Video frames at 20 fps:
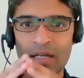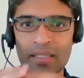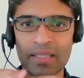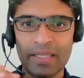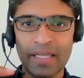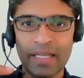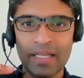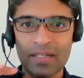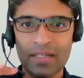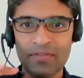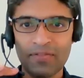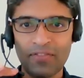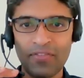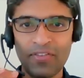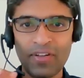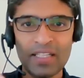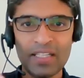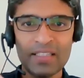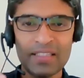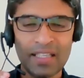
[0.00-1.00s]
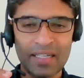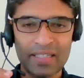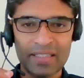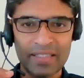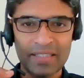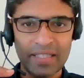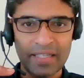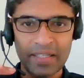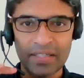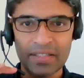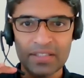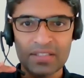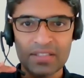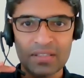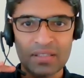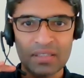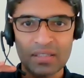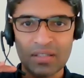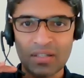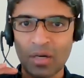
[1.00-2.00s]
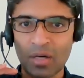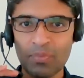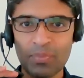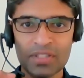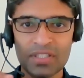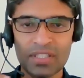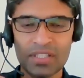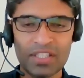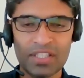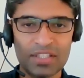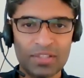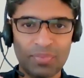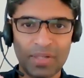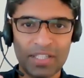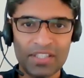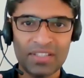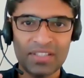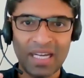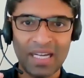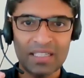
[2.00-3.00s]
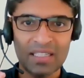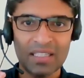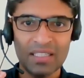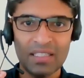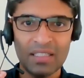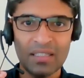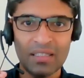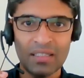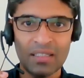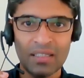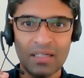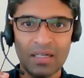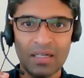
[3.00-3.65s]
they feel that their compensation is pretty stagnant.